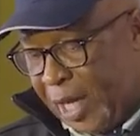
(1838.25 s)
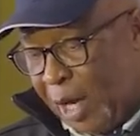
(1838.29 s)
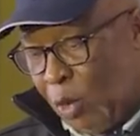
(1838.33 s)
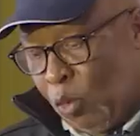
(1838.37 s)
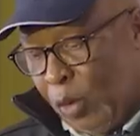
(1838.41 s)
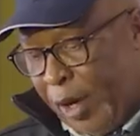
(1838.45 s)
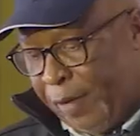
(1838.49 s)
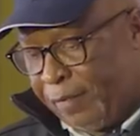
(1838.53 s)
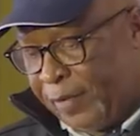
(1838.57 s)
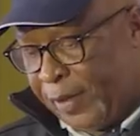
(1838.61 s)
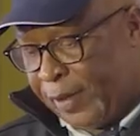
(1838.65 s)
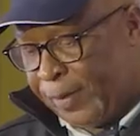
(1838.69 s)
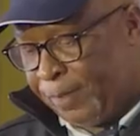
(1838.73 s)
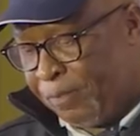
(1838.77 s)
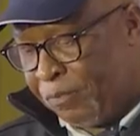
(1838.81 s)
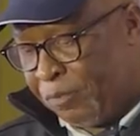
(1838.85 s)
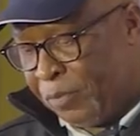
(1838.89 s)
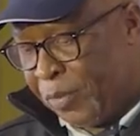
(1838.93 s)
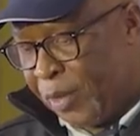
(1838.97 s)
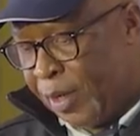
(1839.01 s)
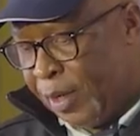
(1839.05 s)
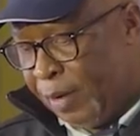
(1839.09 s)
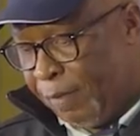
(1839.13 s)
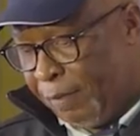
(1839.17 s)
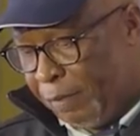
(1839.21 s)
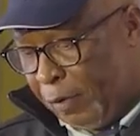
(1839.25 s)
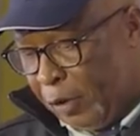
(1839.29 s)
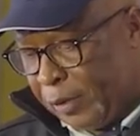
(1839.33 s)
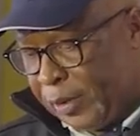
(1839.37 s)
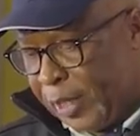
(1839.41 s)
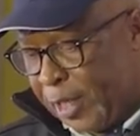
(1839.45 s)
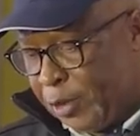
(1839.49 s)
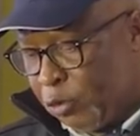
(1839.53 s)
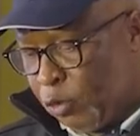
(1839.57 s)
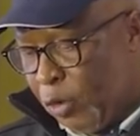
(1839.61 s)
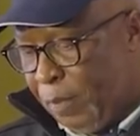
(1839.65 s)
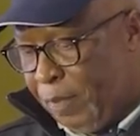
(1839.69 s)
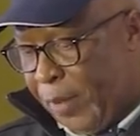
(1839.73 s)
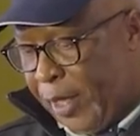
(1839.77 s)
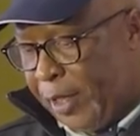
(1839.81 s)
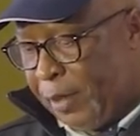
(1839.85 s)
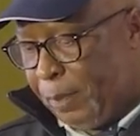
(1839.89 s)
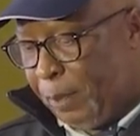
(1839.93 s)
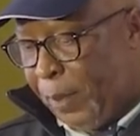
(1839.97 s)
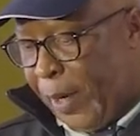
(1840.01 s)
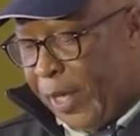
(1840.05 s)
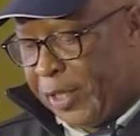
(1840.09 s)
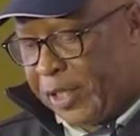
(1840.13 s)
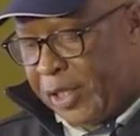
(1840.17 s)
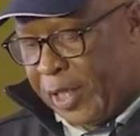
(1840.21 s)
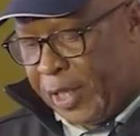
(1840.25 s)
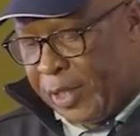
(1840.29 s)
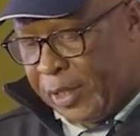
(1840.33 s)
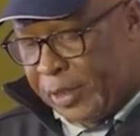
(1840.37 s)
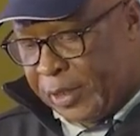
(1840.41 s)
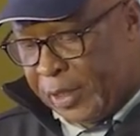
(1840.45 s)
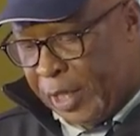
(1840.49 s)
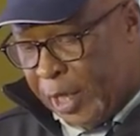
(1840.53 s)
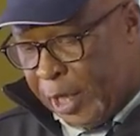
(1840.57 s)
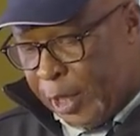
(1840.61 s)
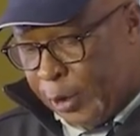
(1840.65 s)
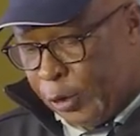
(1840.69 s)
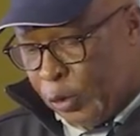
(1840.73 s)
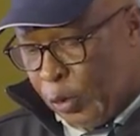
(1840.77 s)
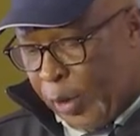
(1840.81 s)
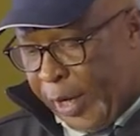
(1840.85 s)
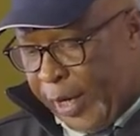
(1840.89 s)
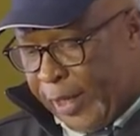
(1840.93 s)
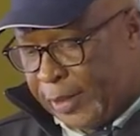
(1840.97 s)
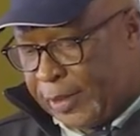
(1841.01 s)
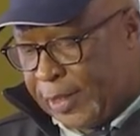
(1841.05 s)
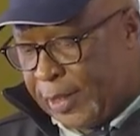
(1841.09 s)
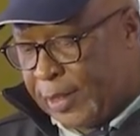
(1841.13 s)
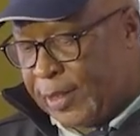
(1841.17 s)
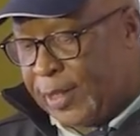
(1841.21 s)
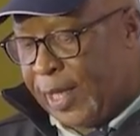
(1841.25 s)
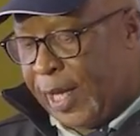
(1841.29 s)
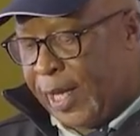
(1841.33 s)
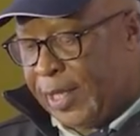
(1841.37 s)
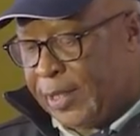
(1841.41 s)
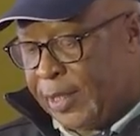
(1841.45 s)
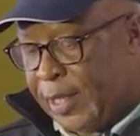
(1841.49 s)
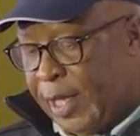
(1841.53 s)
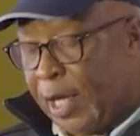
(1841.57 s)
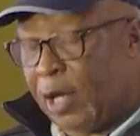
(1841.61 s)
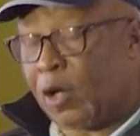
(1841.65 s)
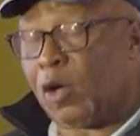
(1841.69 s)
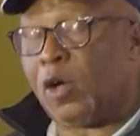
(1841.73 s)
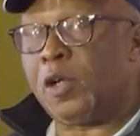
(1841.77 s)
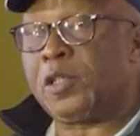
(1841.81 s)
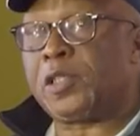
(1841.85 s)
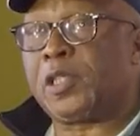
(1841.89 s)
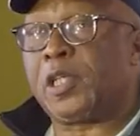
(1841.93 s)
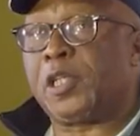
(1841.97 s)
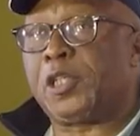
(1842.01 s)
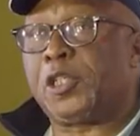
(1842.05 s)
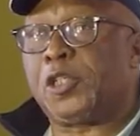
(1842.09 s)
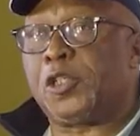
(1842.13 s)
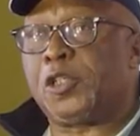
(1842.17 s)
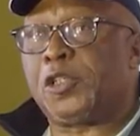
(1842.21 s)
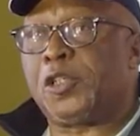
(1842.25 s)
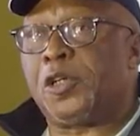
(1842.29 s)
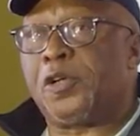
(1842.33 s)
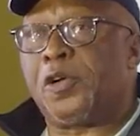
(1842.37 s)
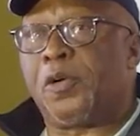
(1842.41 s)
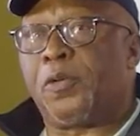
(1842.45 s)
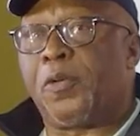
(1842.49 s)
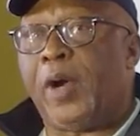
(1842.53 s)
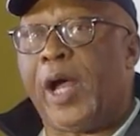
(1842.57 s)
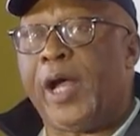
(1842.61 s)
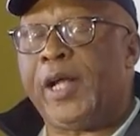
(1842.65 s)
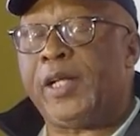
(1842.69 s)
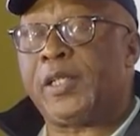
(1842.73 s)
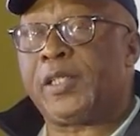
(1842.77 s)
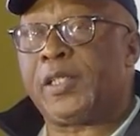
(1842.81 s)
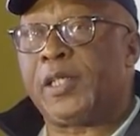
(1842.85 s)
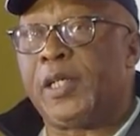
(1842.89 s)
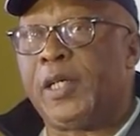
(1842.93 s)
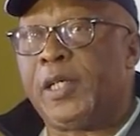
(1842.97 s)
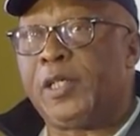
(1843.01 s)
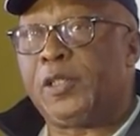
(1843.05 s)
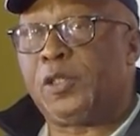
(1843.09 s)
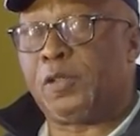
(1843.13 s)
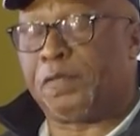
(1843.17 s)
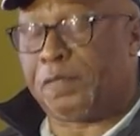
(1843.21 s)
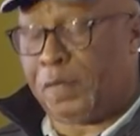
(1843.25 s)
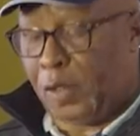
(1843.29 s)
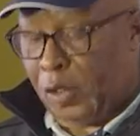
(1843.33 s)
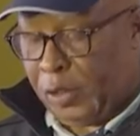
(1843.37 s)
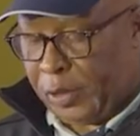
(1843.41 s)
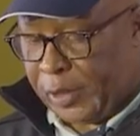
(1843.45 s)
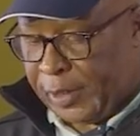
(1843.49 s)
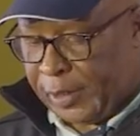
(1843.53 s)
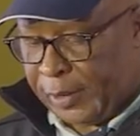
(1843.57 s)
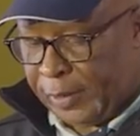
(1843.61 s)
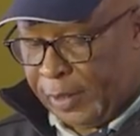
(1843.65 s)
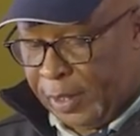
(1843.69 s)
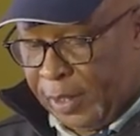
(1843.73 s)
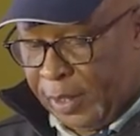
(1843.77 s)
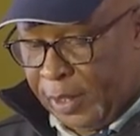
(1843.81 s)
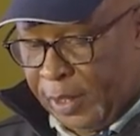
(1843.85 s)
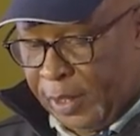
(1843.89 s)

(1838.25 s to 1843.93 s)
However, voters remained patient to exercise their constitutional right to vote.